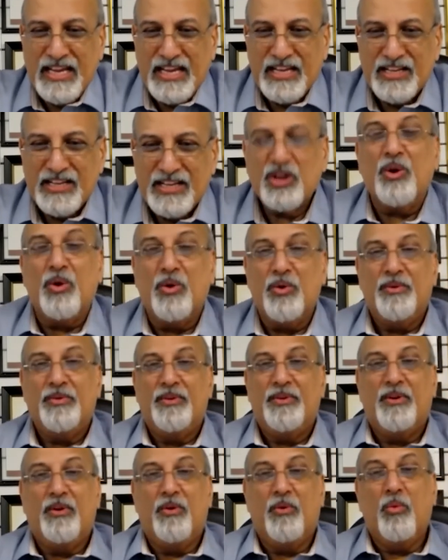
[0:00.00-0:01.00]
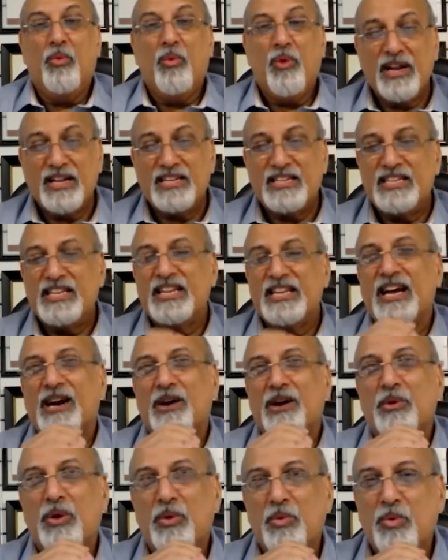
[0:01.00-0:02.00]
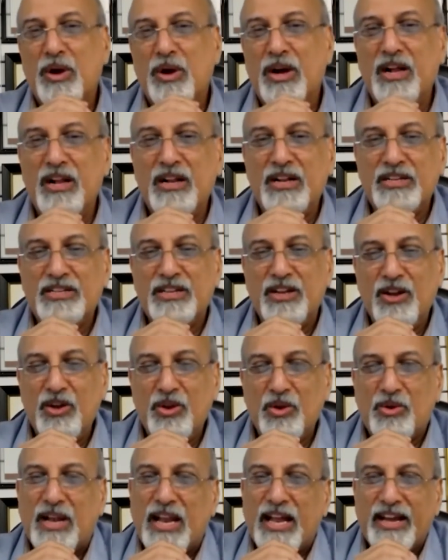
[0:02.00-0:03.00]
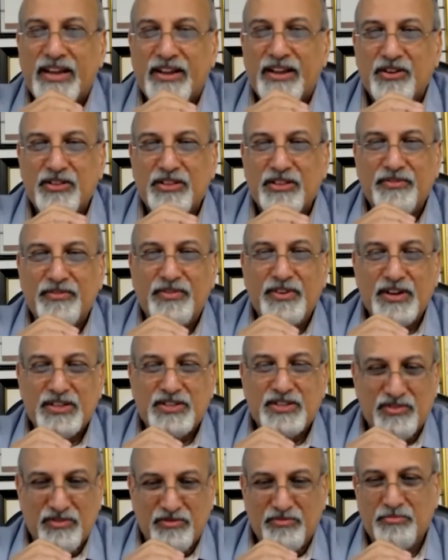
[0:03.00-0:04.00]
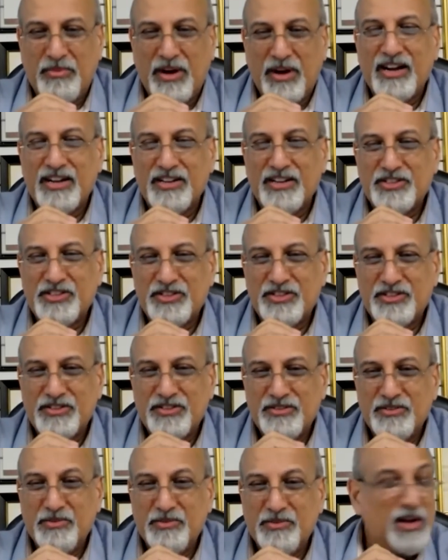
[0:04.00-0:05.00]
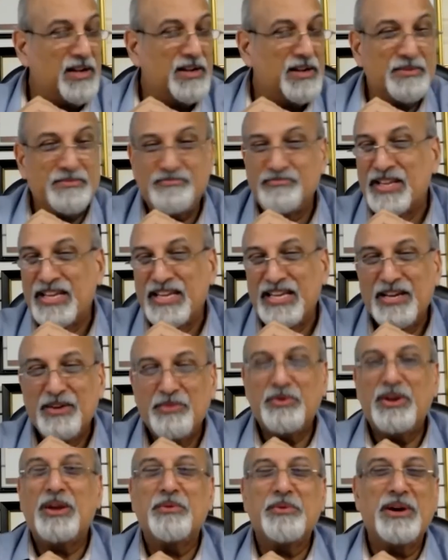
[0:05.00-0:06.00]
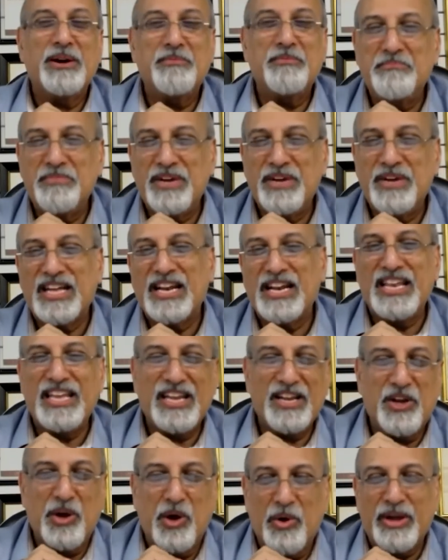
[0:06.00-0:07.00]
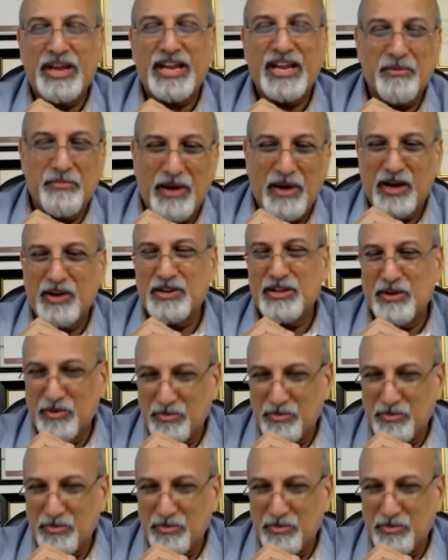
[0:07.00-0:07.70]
So what did our world look like on the 1st of March? Well, we were merrily going about our